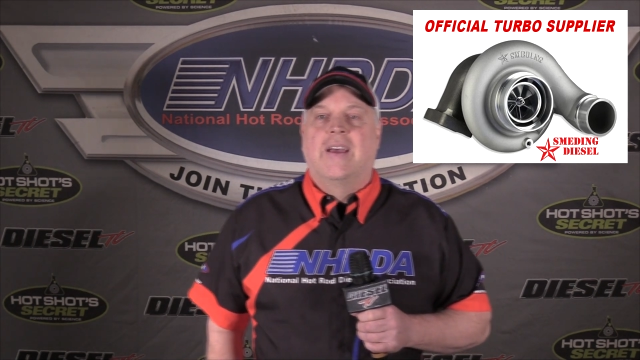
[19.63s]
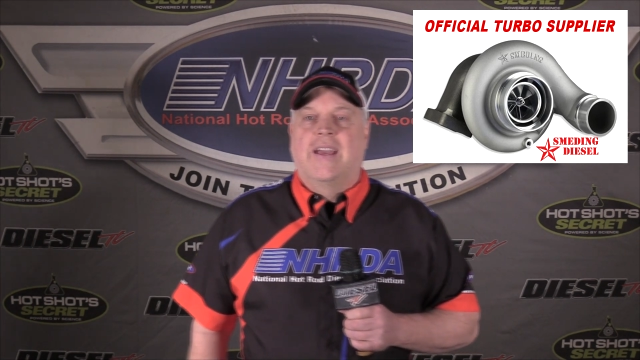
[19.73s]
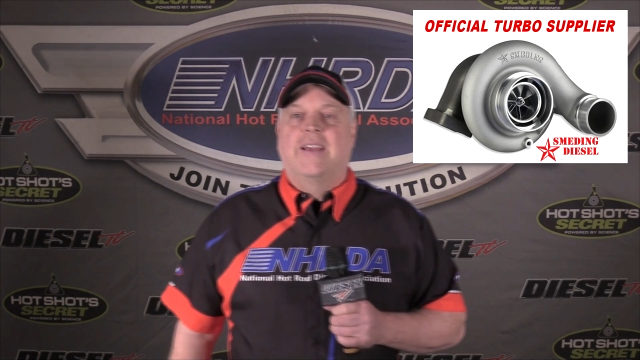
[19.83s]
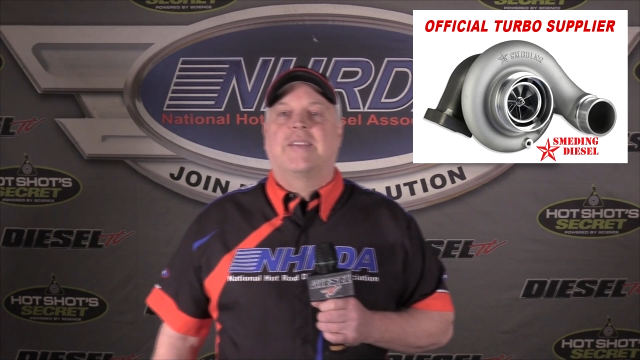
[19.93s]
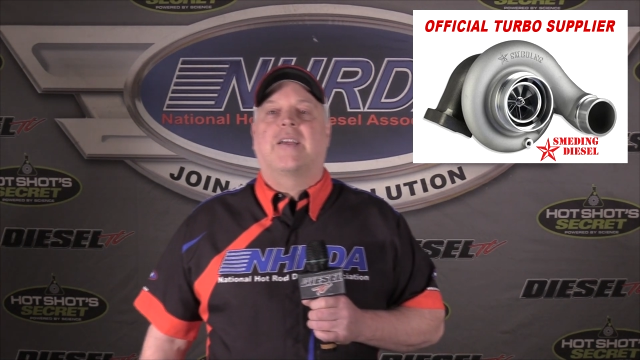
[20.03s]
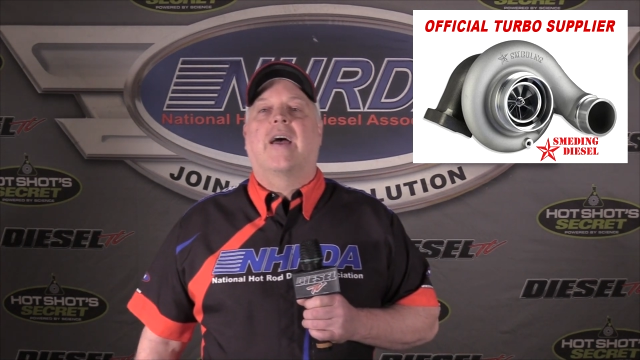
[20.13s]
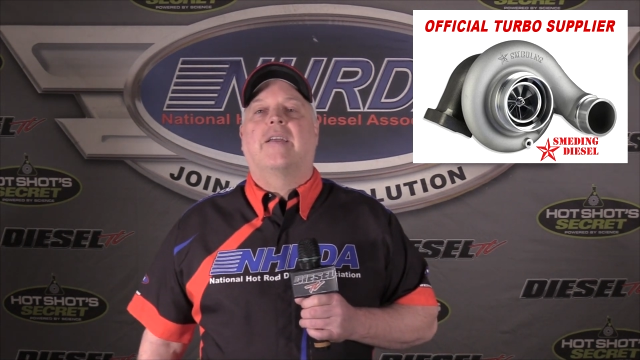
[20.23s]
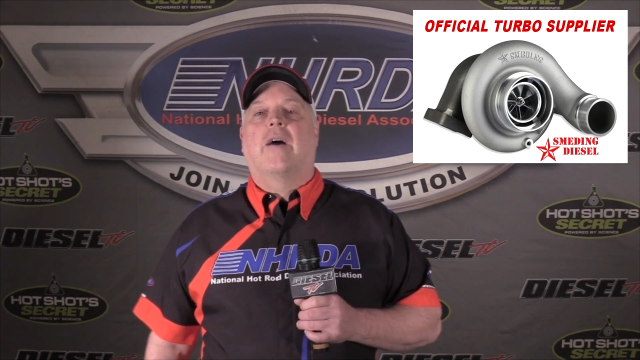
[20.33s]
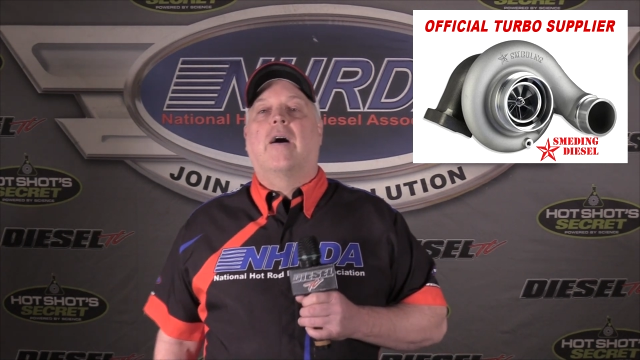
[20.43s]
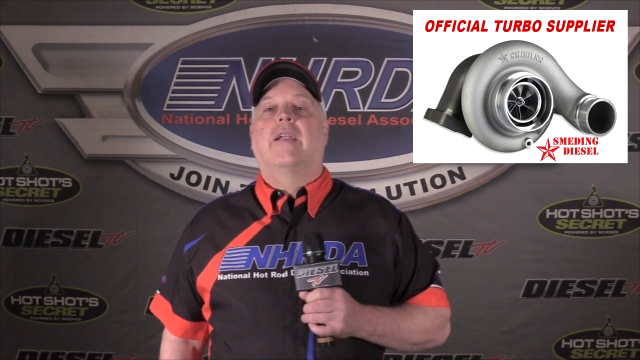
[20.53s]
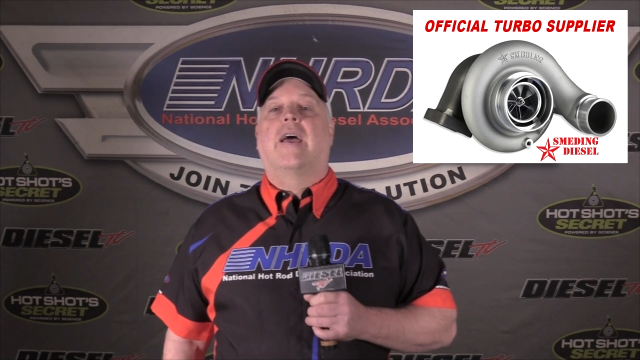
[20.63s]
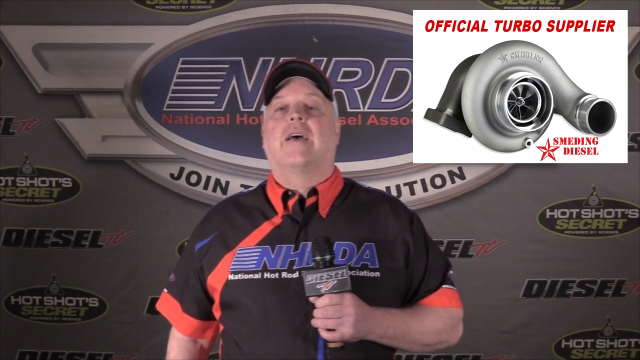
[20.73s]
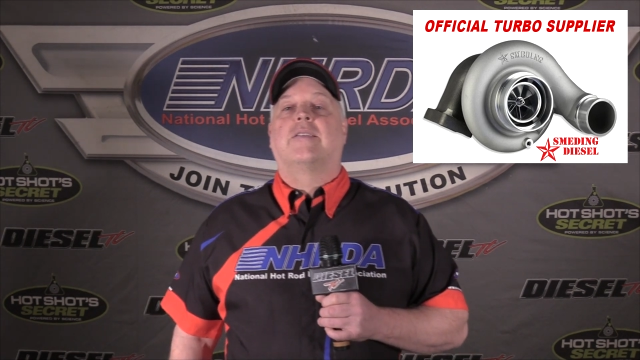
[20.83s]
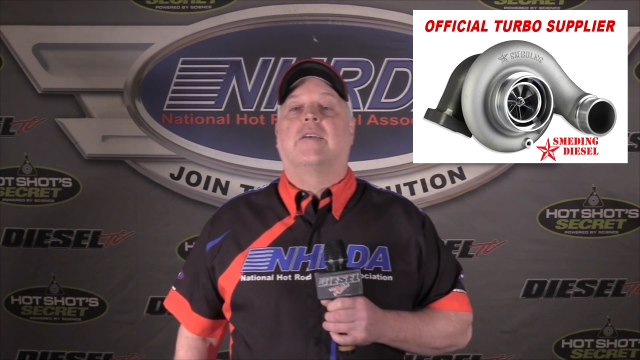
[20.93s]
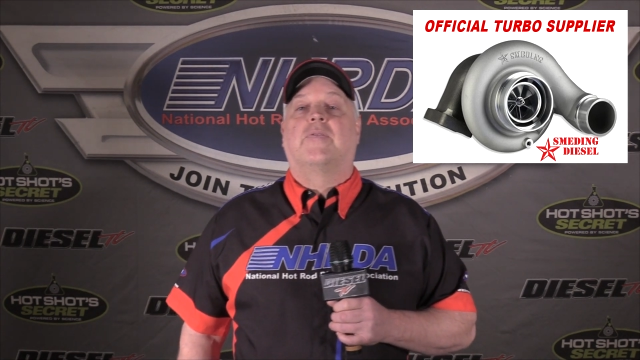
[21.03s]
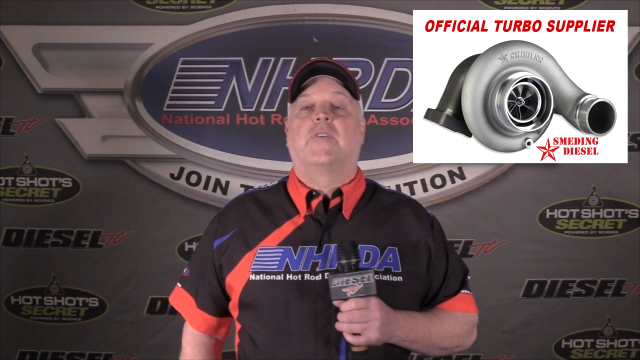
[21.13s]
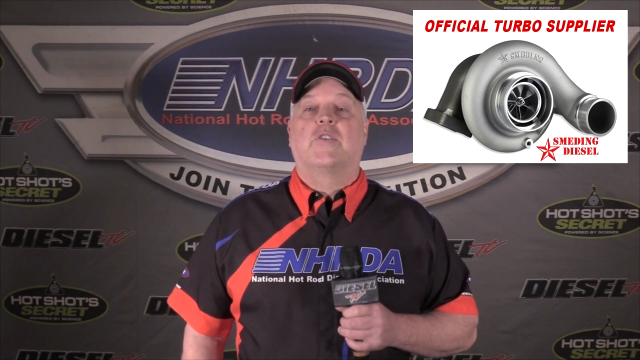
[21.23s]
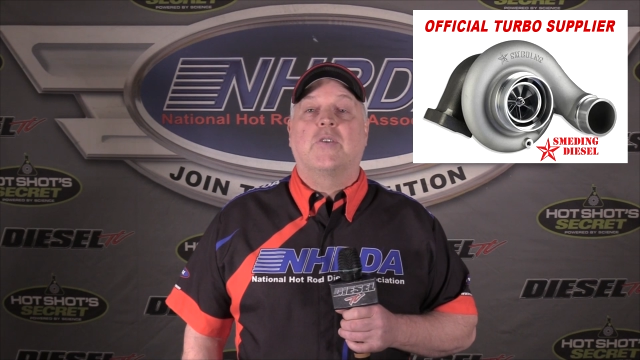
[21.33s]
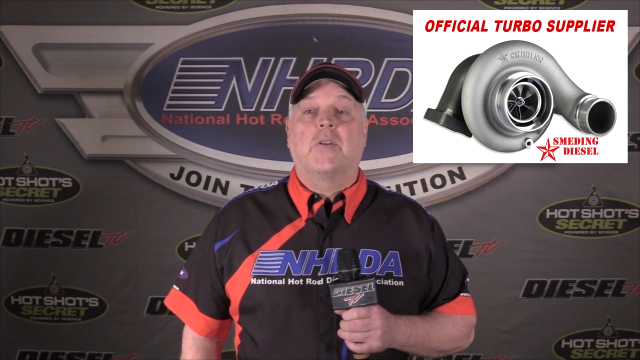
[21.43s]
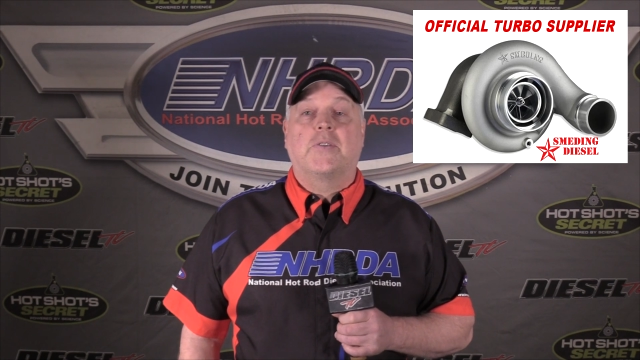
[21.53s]
He signed on as the
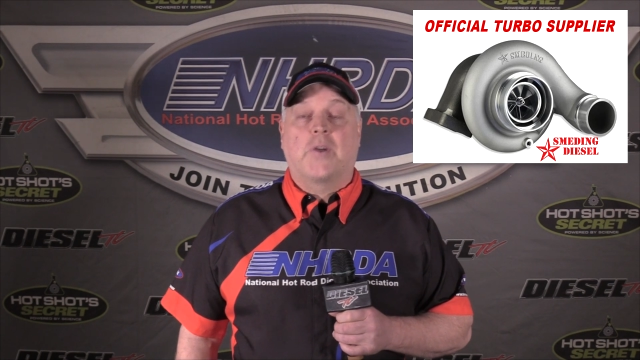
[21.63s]
official